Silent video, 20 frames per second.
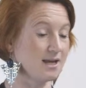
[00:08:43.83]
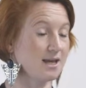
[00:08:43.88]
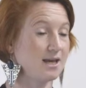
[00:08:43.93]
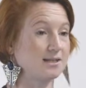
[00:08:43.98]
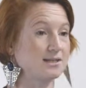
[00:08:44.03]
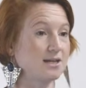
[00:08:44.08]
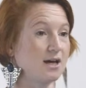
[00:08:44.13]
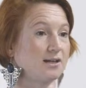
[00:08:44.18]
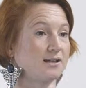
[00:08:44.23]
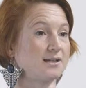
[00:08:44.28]

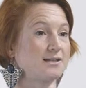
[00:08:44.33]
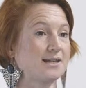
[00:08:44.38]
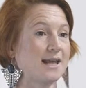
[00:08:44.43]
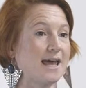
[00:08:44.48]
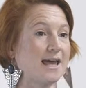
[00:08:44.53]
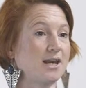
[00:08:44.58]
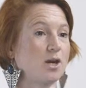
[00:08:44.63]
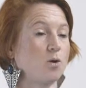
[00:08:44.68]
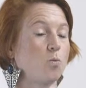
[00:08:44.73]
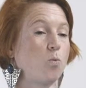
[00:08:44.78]
It's
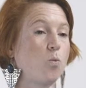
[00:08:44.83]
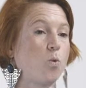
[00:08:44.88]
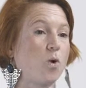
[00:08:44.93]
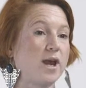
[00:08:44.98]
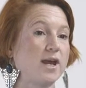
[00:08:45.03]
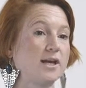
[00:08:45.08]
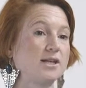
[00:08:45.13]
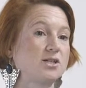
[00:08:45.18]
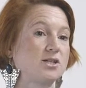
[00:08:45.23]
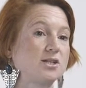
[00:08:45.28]
understanding
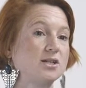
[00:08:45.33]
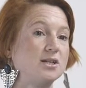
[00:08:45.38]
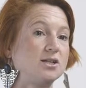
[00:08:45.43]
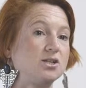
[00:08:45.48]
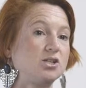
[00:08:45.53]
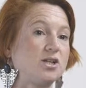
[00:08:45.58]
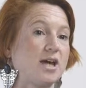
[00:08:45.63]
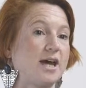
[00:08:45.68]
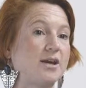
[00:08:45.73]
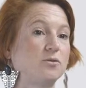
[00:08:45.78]
which
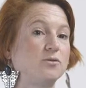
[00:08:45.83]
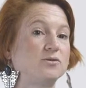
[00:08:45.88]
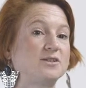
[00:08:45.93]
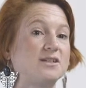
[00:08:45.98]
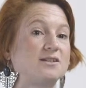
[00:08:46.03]
channels